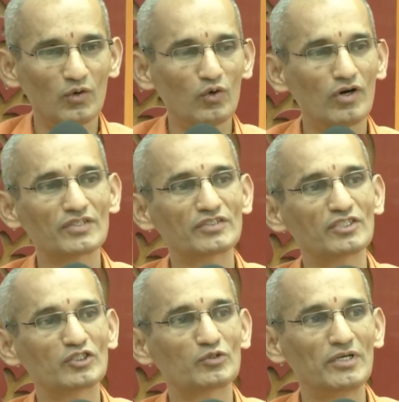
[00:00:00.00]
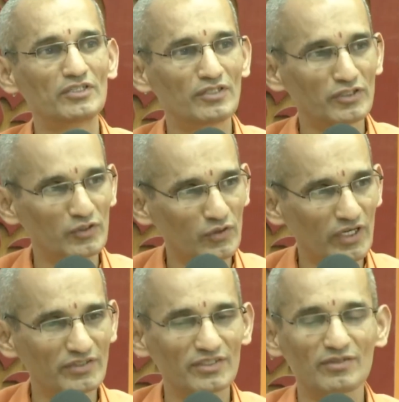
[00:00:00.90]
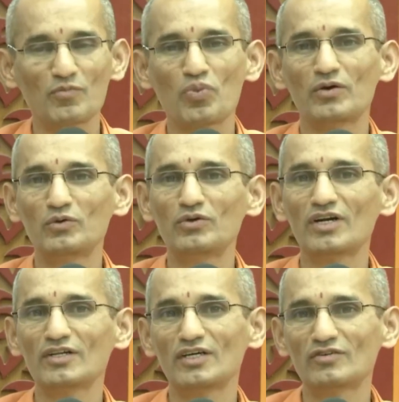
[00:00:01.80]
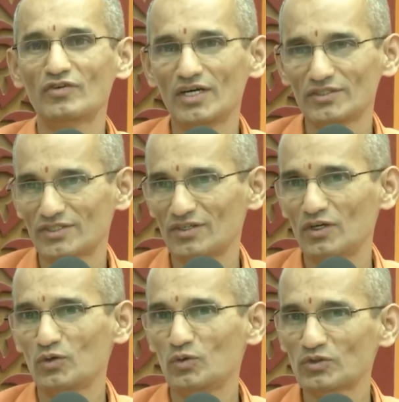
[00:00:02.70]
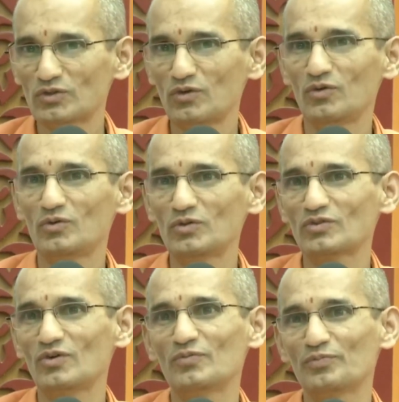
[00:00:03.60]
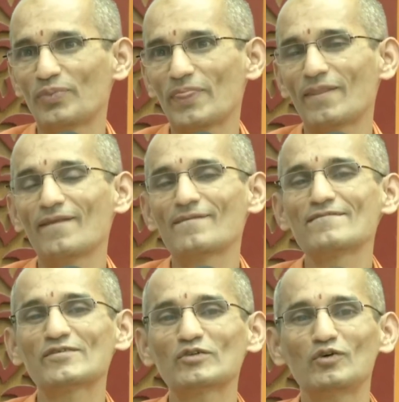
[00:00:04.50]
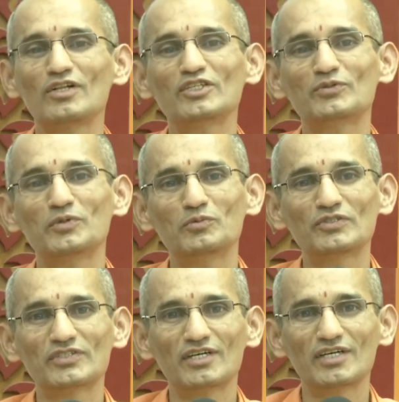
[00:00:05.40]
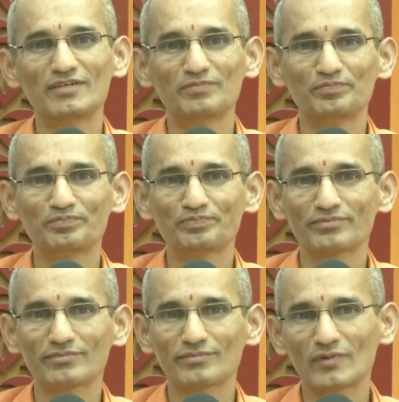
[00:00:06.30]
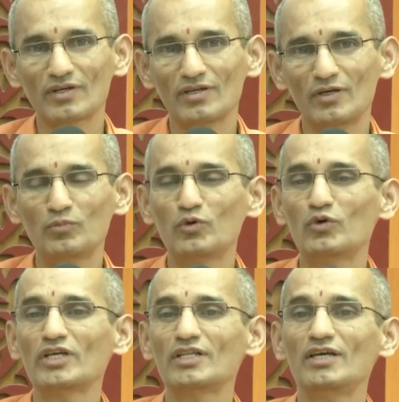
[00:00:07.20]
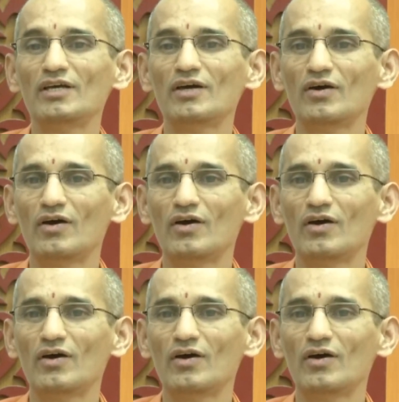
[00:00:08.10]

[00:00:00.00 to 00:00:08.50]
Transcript: Oh horses, please listen to us. Don't run that fast. Go slow, go slow. So all these people started imploring the